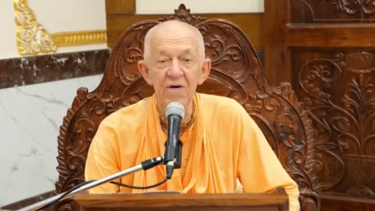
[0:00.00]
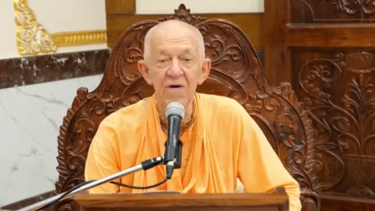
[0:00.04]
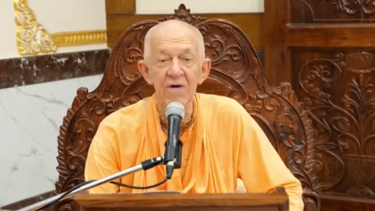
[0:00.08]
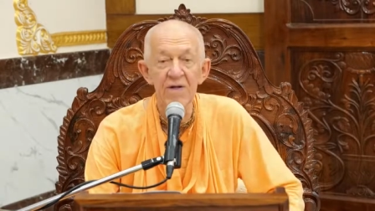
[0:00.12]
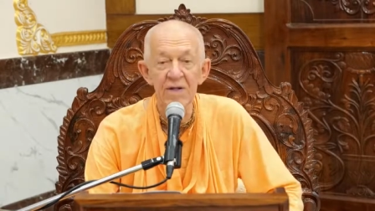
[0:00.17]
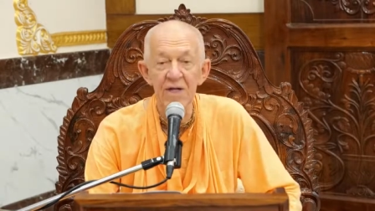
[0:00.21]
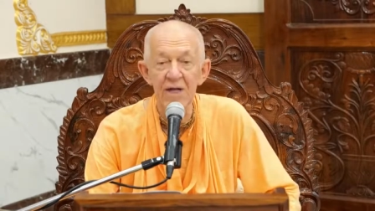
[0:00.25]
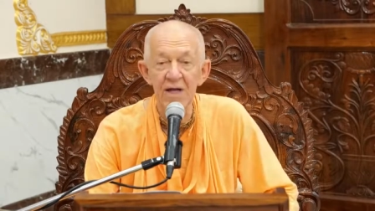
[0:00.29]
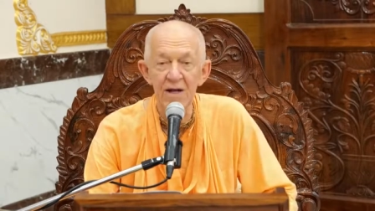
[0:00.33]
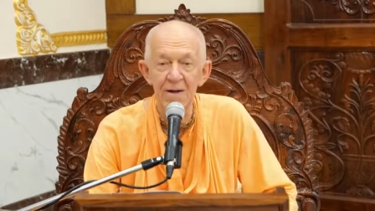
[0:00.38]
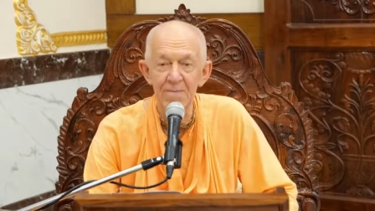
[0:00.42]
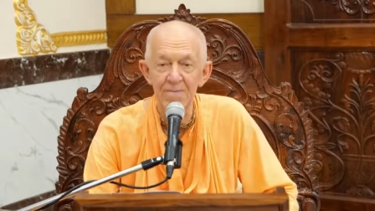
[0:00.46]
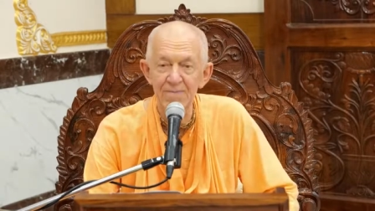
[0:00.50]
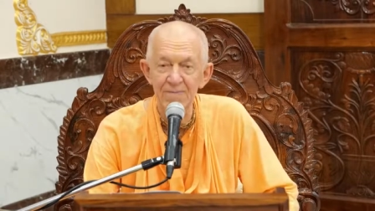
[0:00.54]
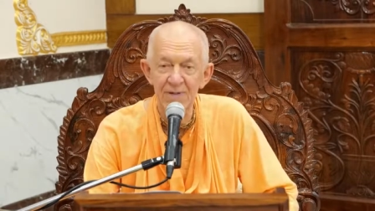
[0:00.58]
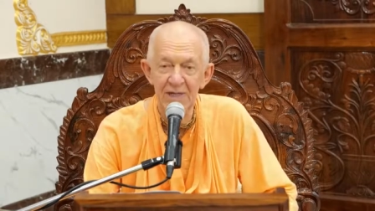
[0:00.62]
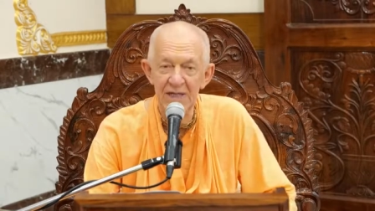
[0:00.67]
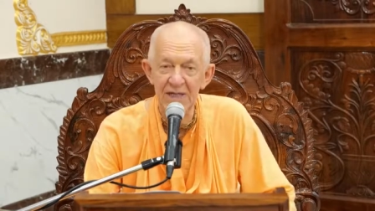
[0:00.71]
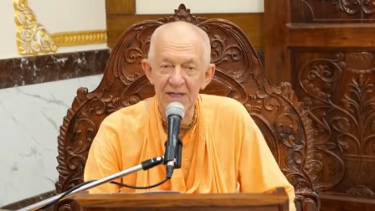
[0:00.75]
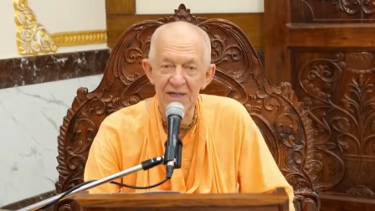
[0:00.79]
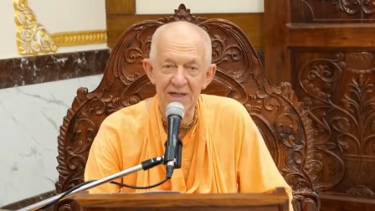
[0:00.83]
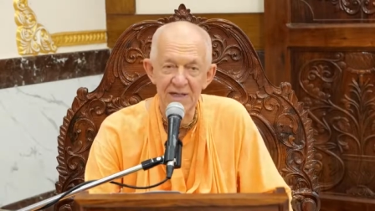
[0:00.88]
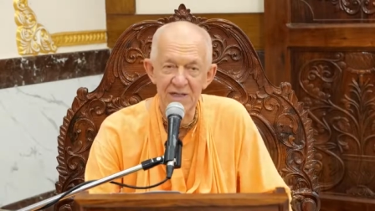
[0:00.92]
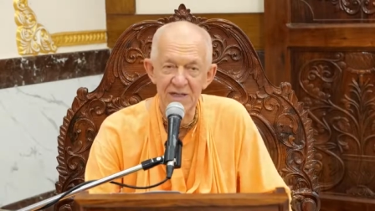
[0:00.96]
for the
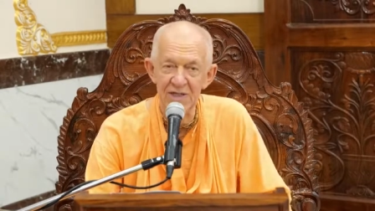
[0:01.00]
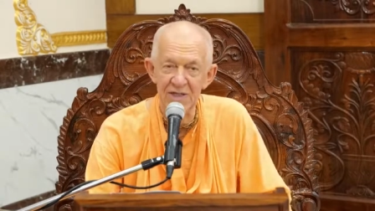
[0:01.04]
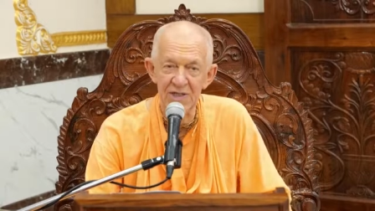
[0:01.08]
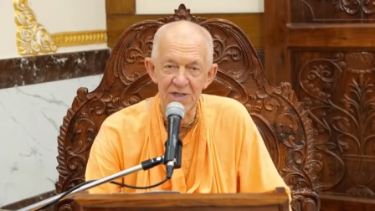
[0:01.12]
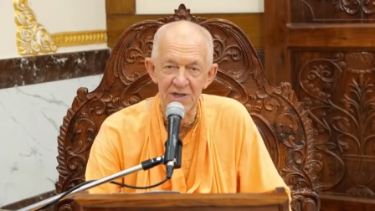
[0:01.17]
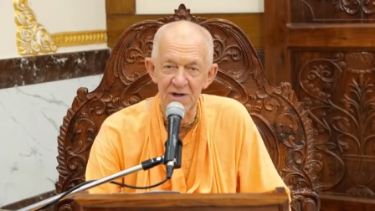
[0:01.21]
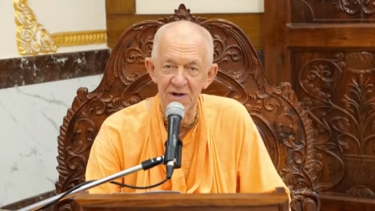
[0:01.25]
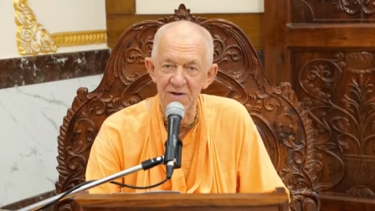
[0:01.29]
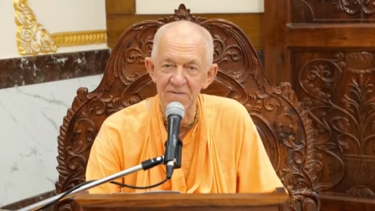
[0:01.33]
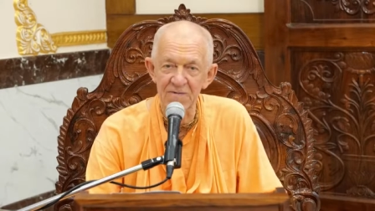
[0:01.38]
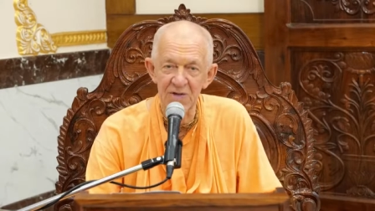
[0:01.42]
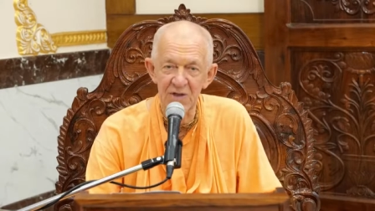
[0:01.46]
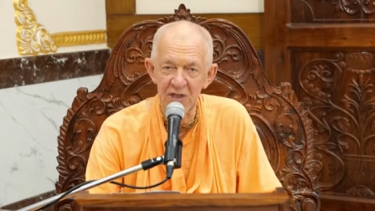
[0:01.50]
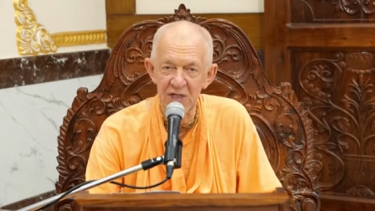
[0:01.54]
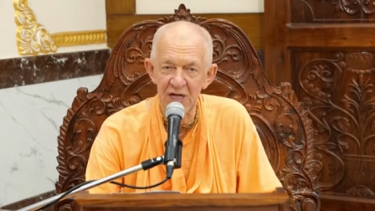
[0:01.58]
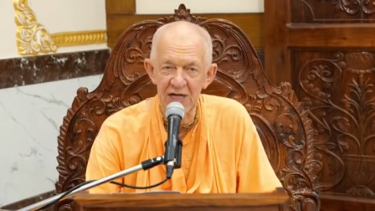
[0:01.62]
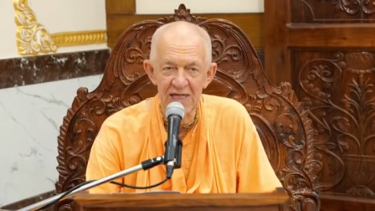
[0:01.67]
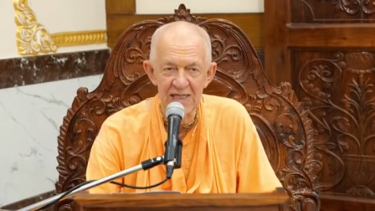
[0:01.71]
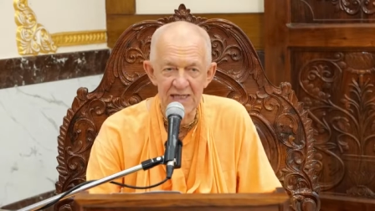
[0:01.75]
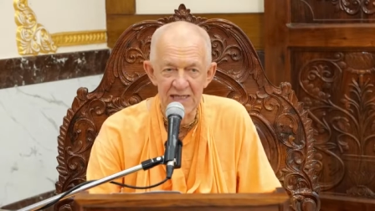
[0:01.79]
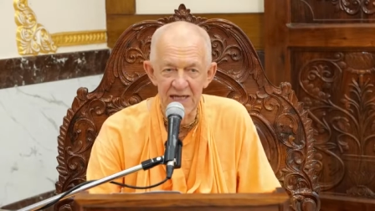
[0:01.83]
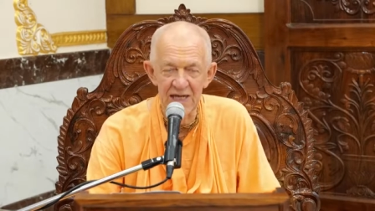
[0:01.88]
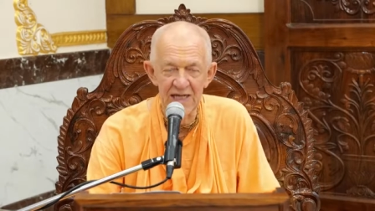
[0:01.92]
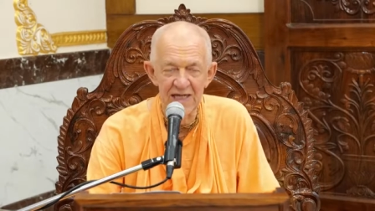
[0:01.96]
appearance of
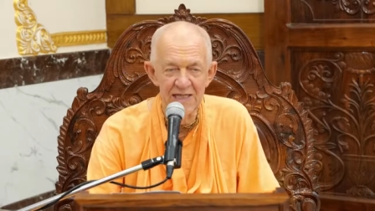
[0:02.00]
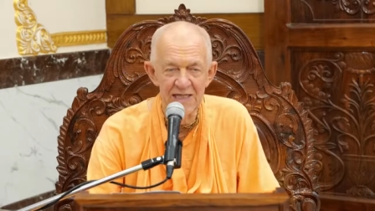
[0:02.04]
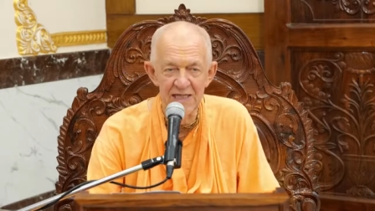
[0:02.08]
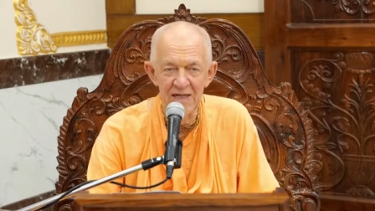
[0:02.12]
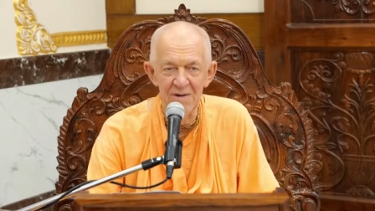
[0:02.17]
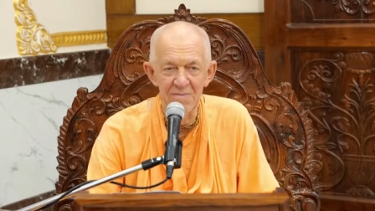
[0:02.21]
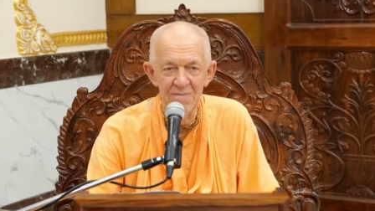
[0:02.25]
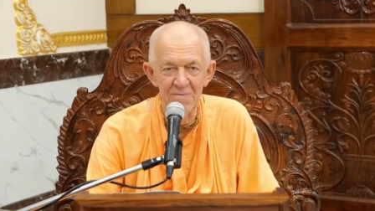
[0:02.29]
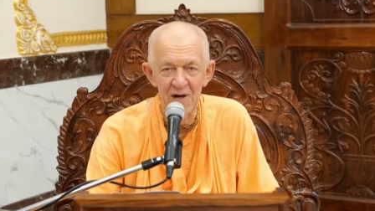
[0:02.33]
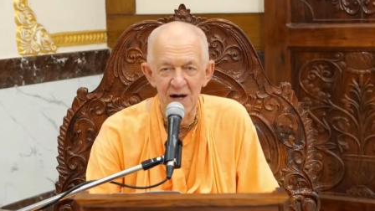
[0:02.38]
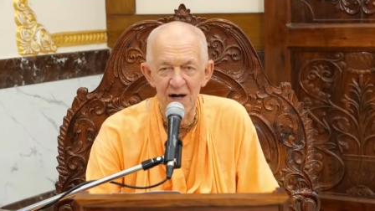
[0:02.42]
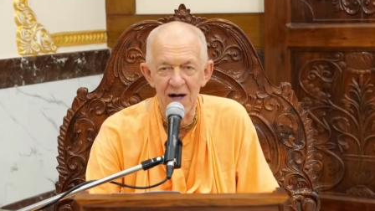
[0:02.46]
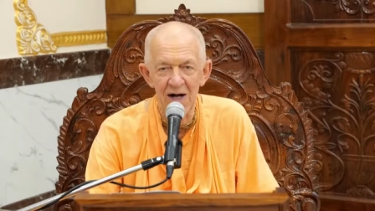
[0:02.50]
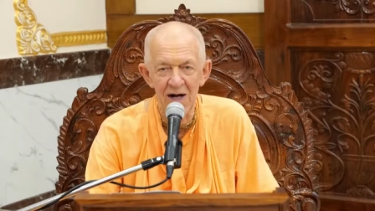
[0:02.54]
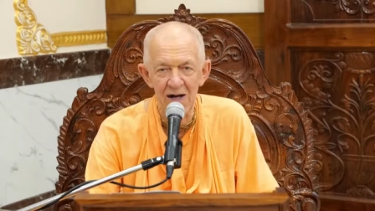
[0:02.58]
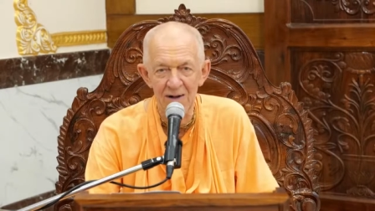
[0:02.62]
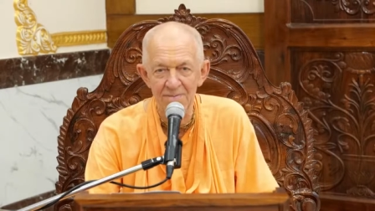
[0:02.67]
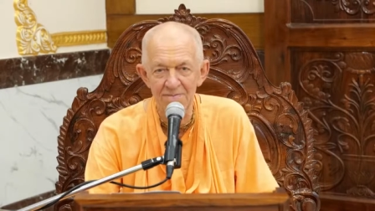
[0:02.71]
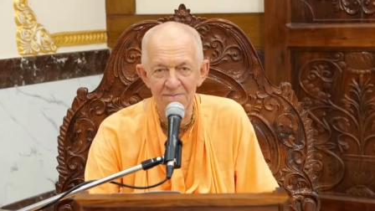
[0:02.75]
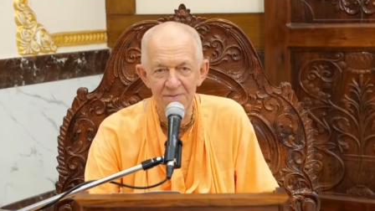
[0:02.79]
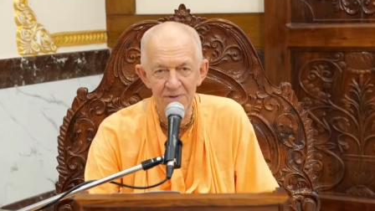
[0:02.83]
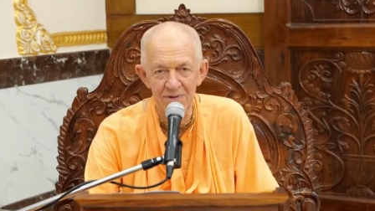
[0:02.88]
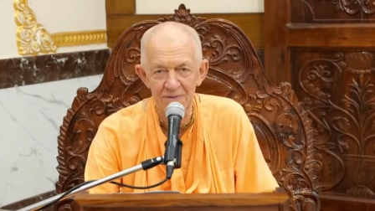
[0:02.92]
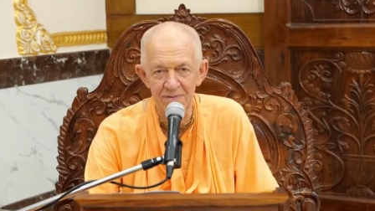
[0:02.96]
Chaitanya
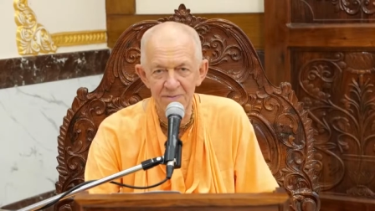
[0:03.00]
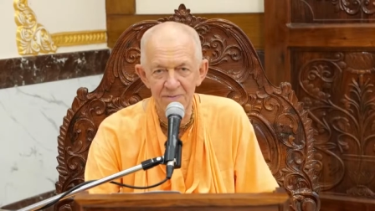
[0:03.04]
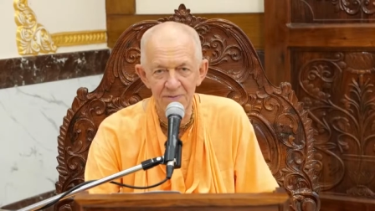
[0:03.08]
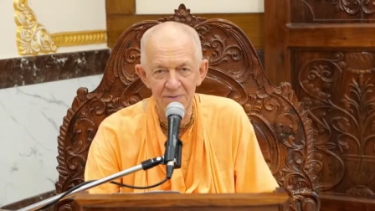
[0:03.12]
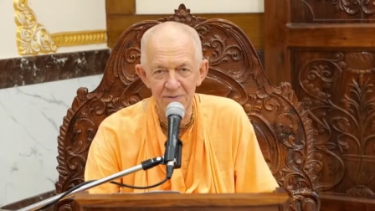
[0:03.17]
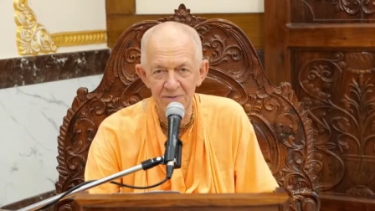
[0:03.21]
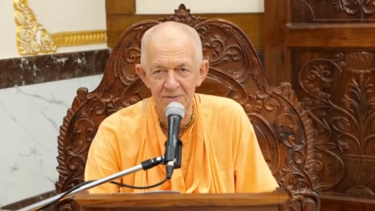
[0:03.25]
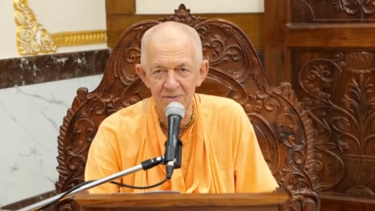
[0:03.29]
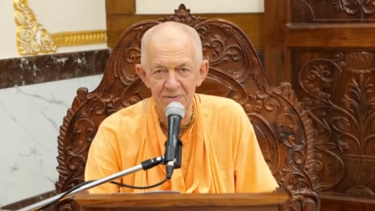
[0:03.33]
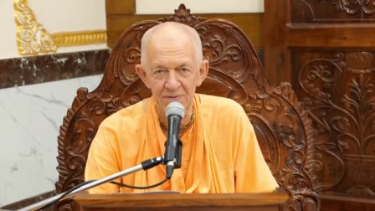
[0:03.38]
Mahaprabhu.